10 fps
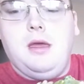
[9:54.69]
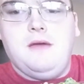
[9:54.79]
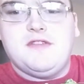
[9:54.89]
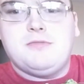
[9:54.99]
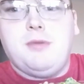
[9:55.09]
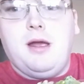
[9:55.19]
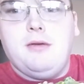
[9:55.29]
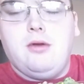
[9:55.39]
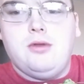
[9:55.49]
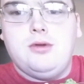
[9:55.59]
uh,
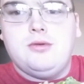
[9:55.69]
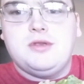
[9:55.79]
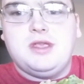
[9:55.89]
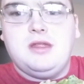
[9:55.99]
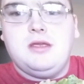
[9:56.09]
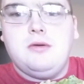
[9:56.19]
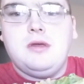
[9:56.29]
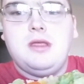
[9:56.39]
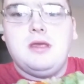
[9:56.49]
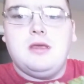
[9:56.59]
spiral noodles
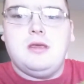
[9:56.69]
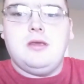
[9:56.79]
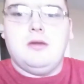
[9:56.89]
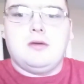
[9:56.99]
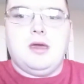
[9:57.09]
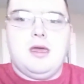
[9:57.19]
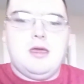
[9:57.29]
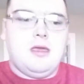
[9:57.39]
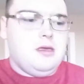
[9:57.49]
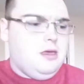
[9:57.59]
into it.
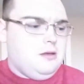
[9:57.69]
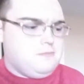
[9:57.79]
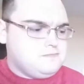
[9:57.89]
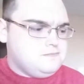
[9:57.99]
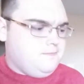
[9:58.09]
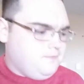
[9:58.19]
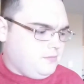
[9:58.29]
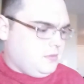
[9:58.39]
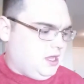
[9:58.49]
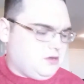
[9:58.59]
Okay,
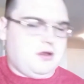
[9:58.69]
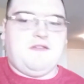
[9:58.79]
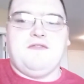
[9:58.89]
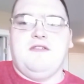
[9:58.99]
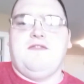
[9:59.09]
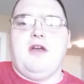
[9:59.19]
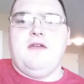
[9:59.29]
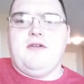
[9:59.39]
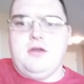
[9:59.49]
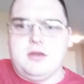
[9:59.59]
it's roughly
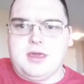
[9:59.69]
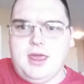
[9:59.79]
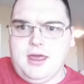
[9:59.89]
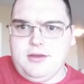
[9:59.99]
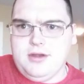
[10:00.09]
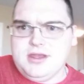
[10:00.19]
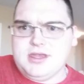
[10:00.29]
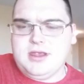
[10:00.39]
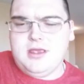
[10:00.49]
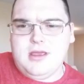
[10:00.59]
five hundred
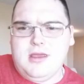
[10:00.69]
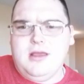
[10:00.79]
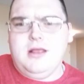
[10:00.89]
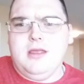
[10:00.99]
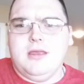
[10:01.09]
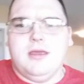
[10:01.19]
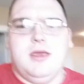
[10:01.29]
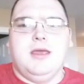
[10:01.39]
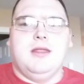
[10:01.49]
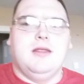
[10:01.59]
calories.
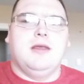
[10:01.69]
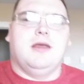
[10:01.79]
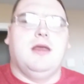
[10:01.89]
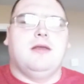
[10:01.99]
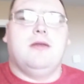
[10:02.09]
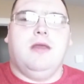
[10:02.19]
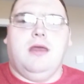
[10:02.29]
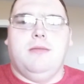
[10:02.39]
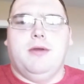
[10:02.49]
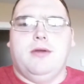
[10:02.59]
And uh,
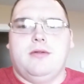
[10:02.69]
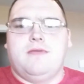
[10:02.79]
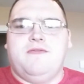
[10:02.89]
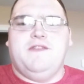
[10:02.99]
about